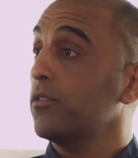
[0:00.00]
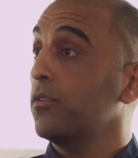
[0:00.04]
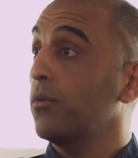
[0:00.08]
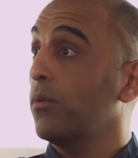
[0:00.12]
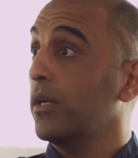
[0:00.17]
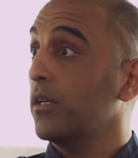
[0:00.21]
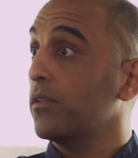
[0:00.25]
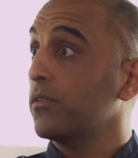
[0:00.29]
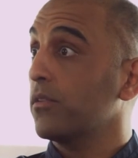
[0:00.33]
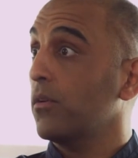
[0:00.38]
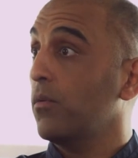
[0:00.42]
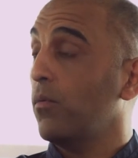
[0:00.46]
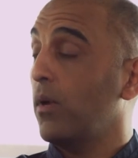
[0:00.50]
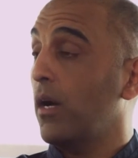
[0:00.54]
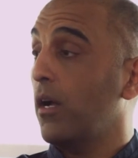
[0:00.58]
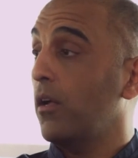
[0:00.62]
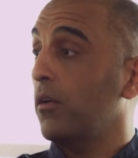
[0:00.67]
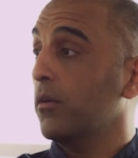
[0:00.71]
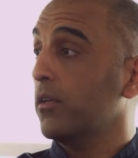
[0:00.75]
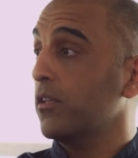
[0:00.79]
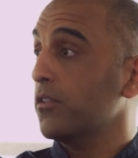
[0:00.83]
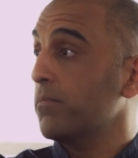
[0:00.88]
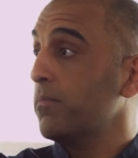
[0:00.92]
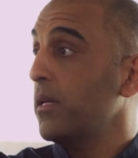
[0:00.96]
doing so
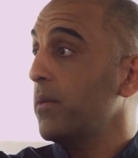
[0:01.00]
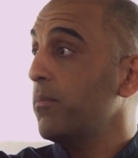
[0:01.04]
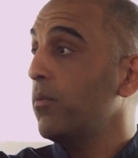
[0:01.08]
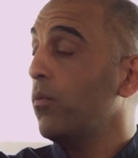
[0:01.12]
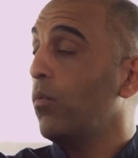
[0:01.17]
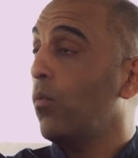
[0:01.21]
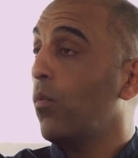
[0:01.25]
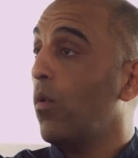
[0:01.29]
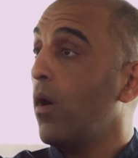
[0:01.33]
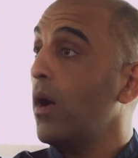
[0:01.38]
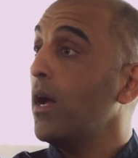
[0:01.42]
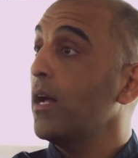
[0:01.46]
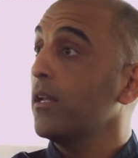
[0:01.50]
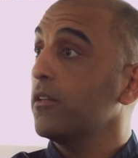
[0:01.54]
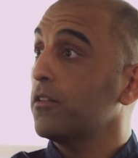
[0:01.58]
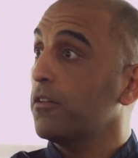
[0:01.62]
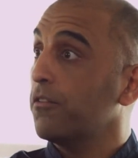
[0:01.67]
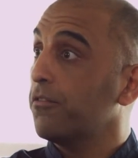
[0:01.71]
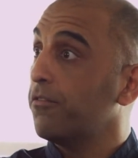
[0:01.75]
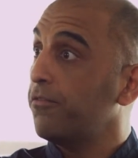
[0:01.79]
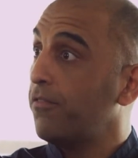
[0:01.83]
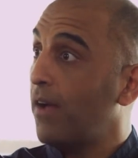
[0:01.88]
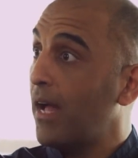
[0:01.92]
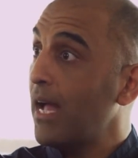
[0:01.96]
well, because people want to
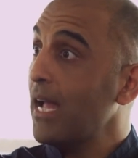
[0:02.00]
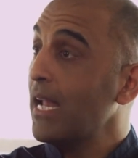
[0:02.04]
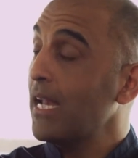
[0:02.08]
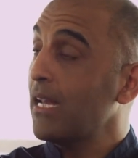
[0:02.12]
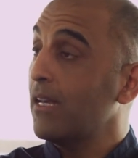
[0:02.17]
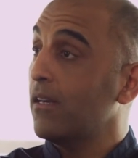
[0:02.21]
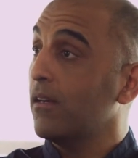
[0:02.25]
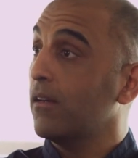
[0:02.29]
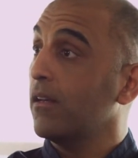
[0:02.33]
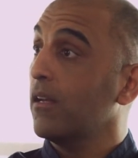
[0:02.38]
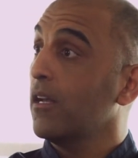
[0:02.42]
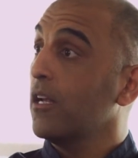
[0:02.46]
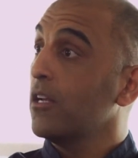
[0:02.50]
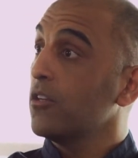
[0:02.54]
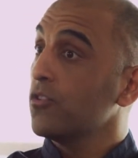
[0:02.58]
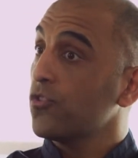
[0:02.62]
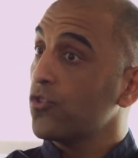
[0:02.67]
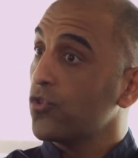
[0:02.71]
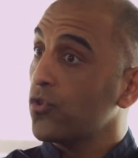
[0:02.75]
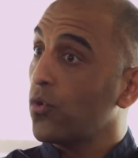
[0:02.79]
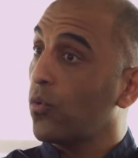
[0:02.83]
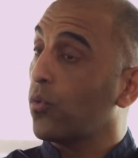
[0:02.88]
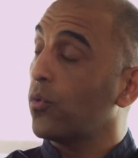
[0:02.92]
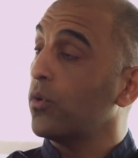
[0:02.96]
find
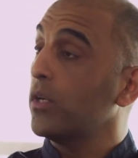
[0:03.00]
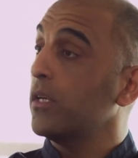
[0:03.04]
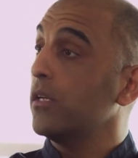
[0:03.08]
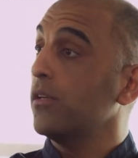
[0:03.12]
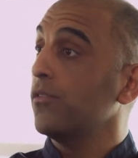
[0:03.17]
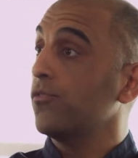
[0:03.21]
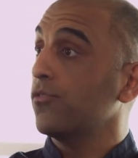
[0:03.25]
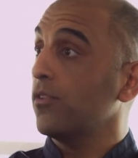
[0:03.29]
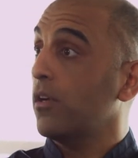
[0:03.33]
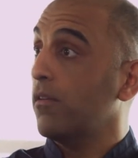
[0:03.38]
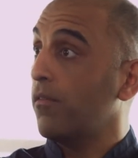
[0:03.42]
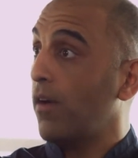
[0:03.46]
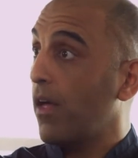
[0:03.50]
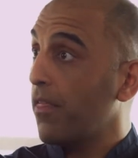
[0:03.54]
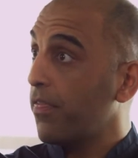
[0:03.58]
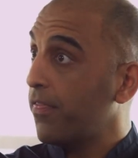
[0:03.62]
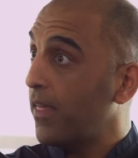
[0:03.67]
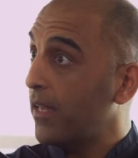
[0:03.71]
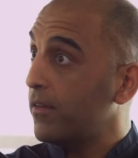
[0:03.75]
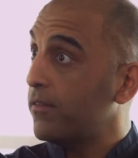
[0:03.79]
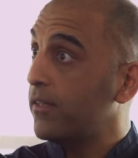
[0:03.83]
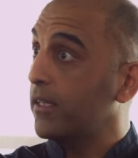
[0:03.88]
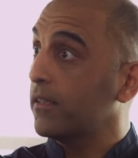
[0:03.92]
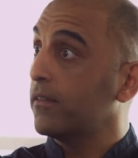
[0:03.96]
stories of
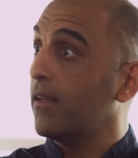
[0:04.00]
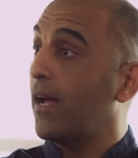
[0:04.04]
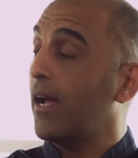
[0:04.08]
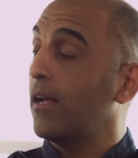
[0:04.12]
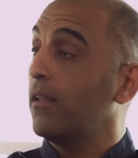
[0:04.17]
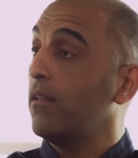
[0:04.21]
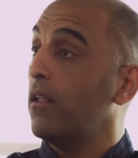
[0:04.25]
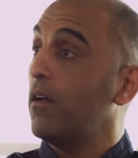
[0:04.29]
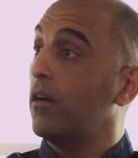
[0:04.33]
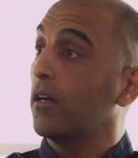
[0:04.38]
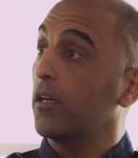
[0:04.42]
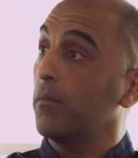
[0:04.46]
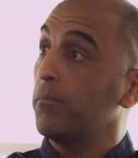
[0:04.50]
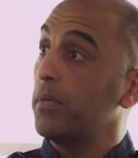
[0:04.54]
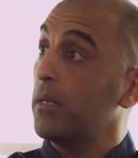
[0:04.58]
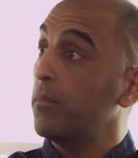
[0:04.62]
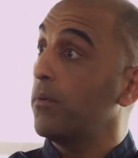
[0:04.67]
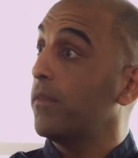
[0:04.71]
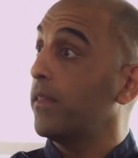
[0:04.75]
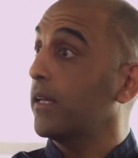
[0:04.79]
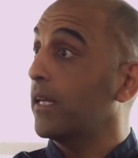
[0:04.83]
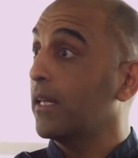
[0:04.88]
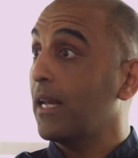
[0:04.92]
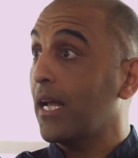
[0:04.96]
authentic dialogue and
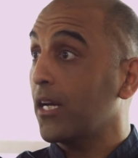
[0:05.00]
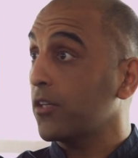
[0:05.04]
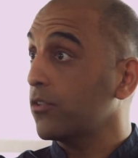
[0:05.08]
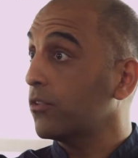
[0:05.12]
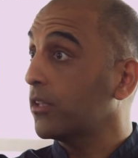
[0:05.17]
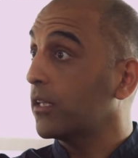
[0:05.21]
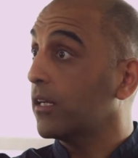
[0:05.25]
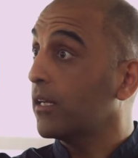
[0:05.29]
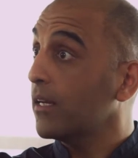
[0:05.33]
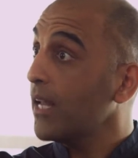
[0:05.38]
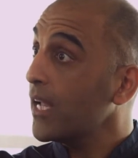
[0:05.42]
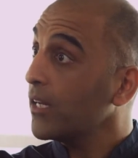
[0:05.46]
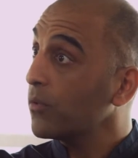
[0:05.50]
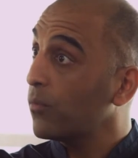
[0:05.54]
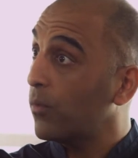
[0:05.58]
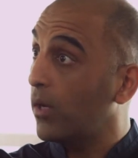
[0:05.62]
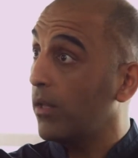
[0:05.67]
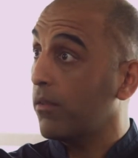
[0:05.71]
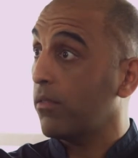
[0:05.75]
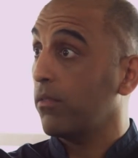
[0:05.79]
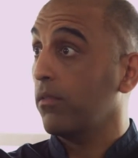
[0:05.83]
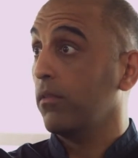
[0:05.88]
people they could actually connect with.